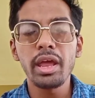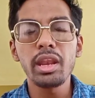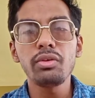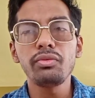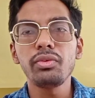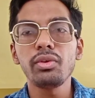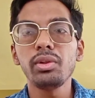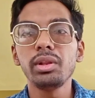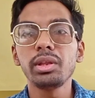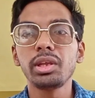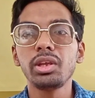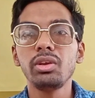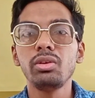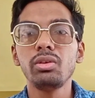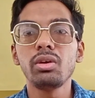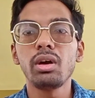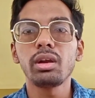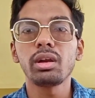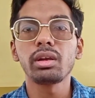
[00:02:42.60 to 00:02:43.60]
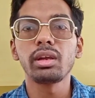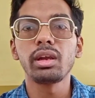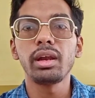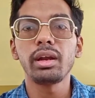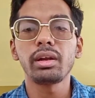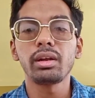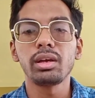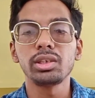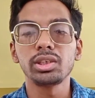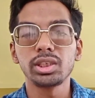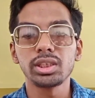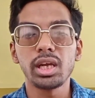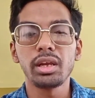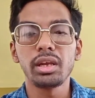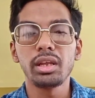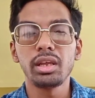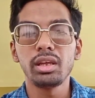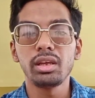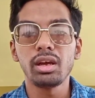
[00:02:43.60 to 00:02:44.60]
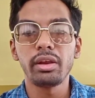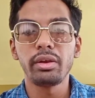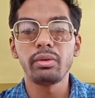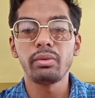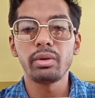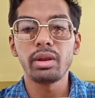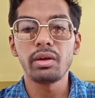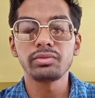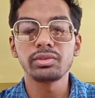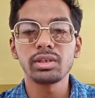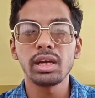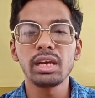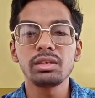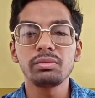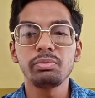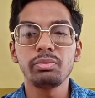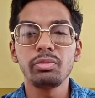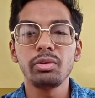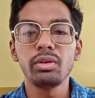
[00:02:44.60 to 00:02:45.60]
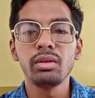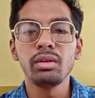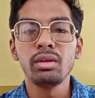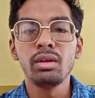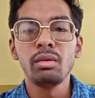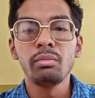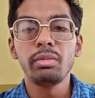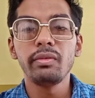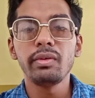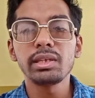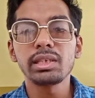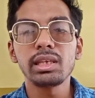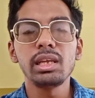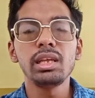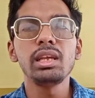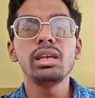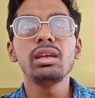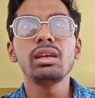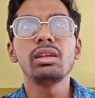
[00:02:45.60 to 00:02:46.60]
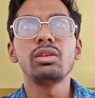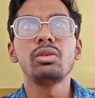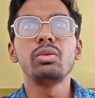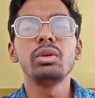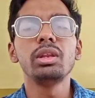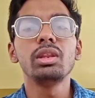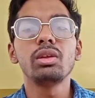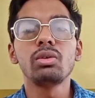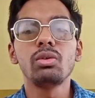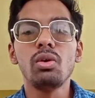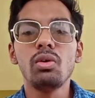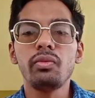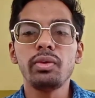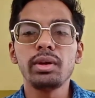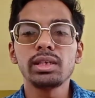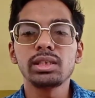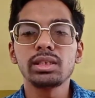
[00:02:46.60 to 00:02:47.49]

And if you're lucky, not get a shiny Unknown F. So guys, previously during the Go